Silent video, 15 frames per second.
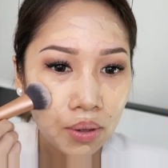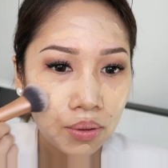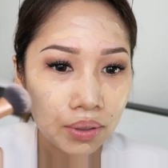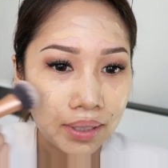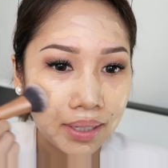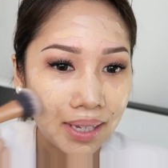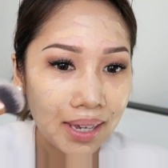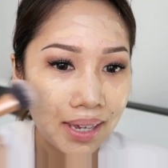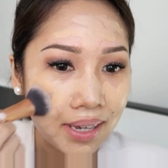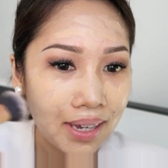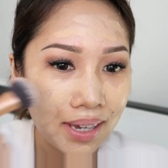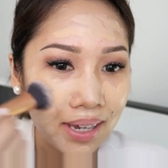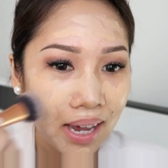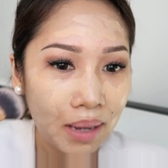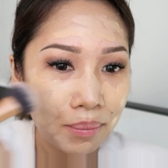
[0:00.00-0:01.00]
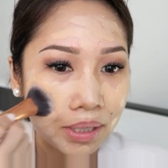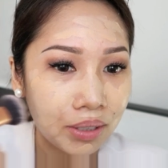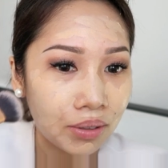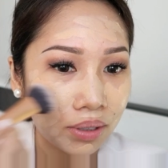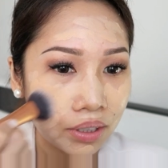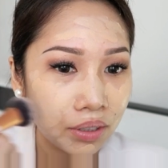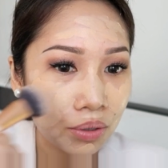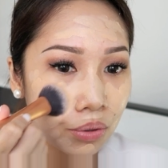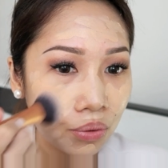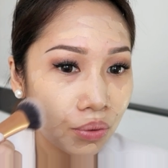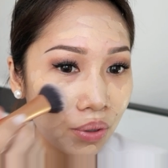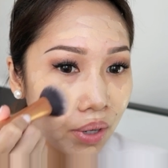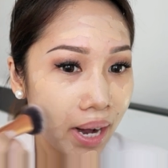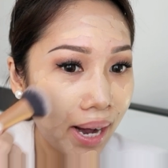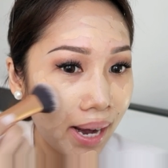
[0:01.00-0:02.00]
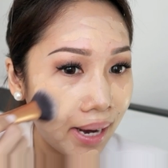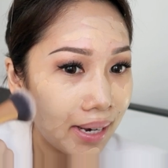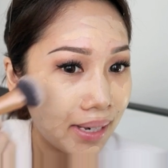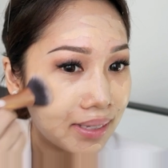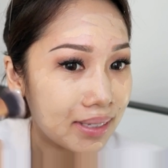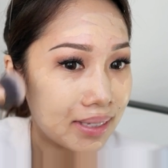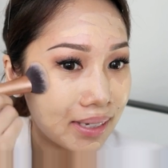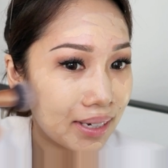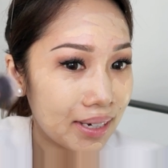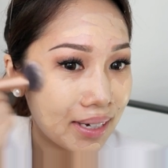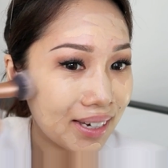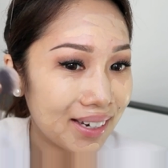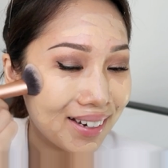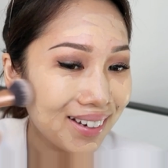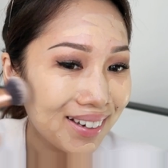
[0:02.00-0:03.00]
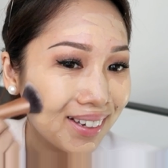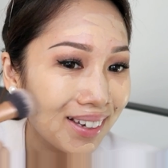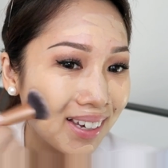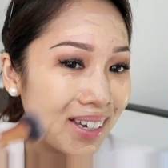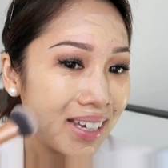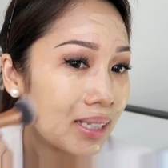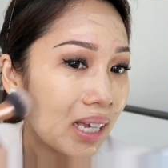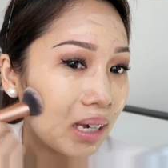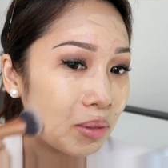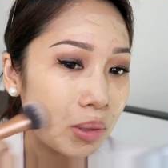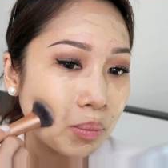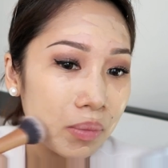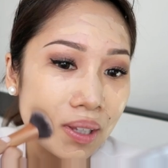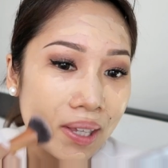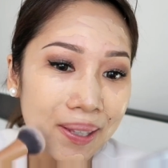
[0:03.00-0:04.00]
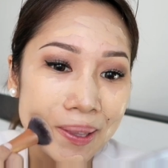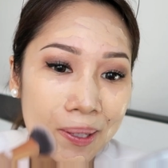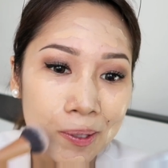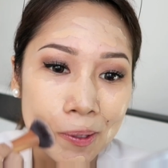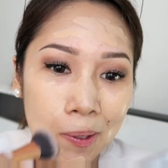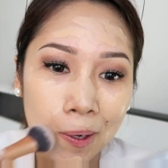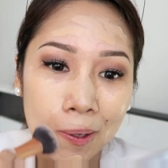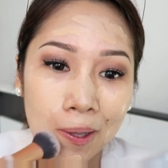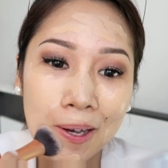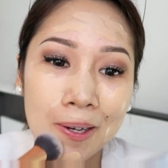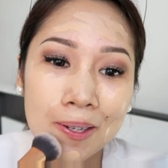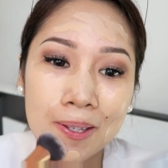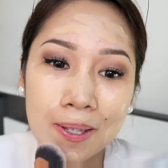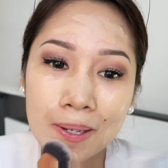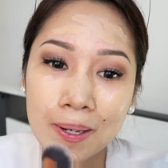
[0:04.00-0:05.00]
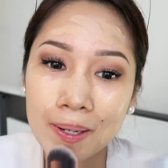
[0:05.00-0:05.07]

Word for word: Okay, I be looking crazy! Time to blend this all out.